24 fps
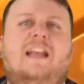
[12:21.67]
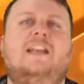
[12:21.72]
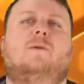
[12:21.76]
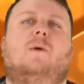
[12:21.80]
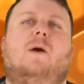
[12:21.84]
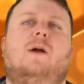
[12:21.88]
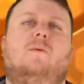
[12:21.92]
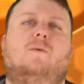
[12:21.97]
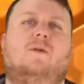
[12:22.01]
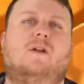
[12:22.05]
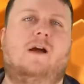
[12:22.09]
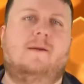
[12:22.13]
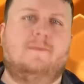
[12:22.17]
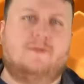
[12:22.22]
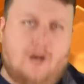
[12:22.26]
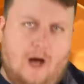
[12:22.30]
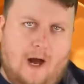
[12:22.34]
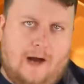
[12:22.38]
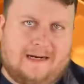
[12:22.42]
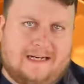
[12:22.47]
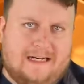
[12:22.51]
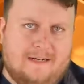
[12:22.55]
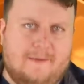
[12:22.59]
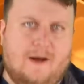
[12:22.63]
Anyway, what I'm
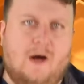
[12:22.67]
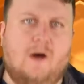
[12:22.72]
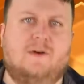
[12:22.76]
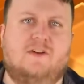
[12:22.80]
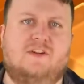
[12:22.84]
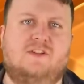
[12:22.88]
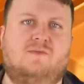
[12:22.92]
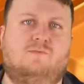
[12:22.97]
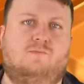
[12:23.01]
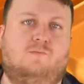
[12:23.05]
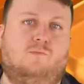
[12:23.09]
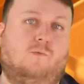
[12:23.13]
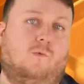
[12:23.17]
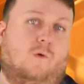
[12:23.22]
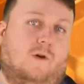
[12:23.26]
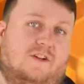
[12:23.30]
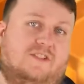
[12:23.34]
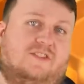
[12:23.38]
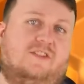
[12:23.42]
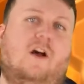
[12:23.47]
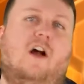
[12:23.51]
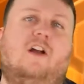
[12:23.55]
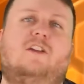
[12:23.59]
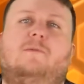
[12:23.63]
talking about is what
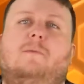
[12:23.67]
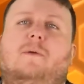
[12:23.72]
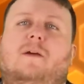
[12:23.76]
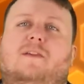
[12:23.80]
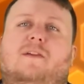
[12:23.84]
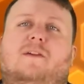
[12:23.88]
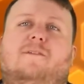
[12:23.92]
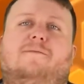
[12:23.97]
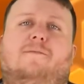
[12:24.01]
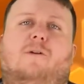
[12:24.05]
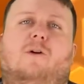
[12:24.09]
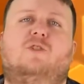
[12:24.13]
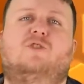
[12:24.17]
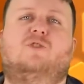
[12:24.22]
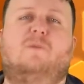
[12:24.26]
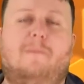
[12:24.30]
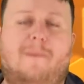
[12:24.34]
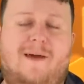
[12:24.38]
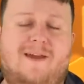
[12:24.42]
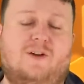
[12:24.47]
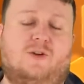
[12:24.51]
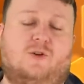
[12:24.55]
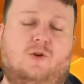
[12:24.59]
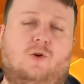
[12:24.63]
is thought to be the first
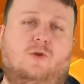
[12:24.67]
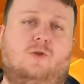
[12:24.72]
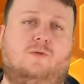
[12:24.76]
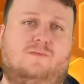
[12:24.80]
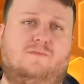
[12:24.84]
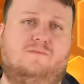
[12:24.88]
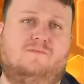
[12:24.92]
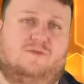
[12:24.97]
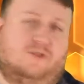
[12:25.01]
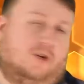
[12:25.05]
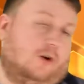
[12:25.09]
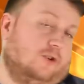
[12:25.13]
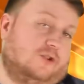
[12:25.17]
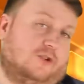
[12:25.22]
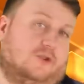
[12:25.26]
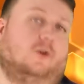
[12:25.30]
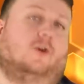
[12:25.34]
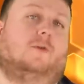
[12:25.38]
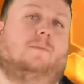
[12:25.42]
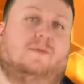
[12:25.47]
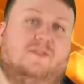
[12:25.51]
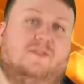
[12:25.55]
medical surgical